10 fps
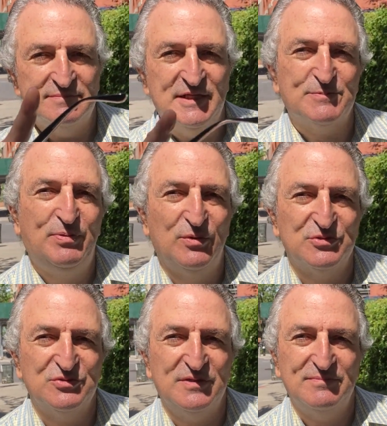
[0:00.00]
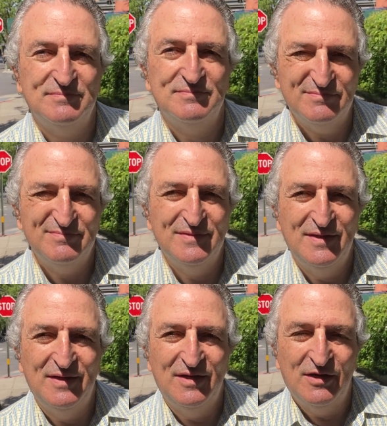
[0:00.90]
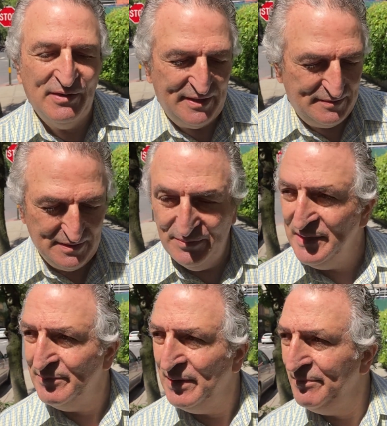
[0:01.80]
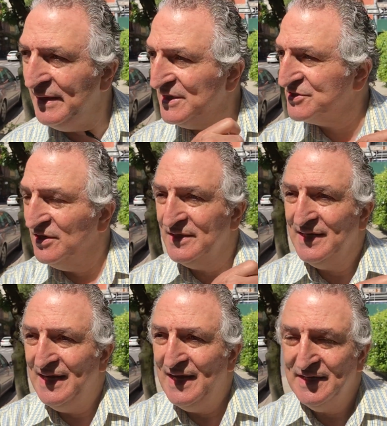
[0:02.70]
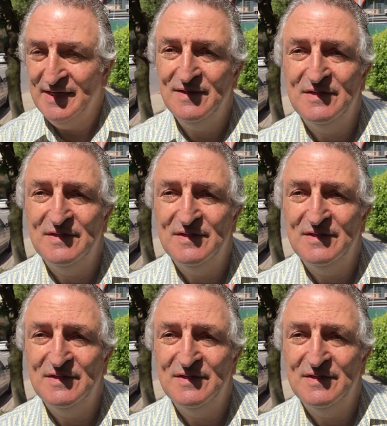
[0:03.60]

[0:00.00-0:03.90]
That's poetry. All right, let me get my mask on and get out of here.